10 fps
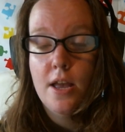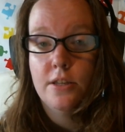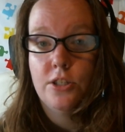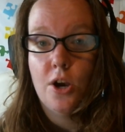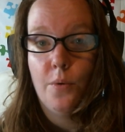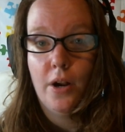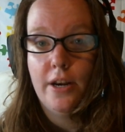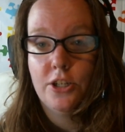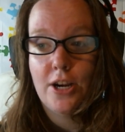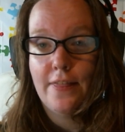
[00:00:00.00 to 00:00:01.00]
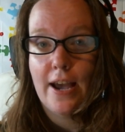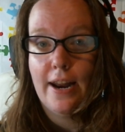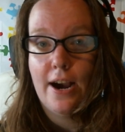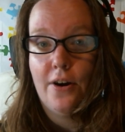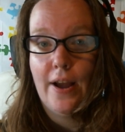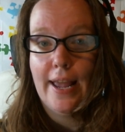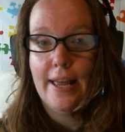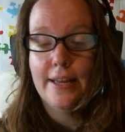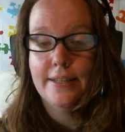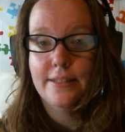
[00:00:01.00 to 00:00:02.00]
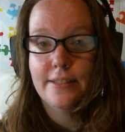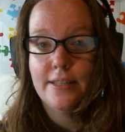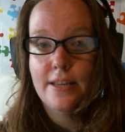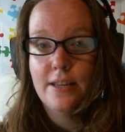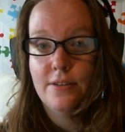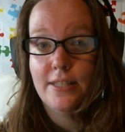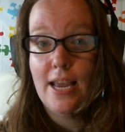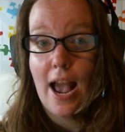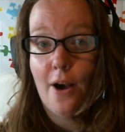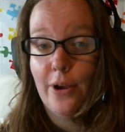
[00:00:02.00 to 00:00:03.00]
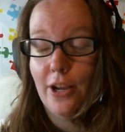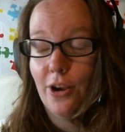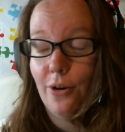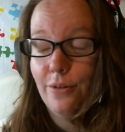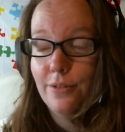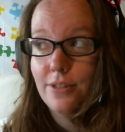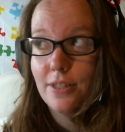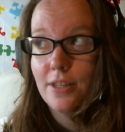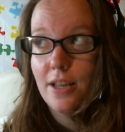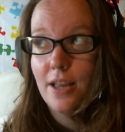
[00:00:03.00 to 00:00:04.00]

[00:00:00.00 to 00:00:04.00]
So we're going to try that out and see how it goes.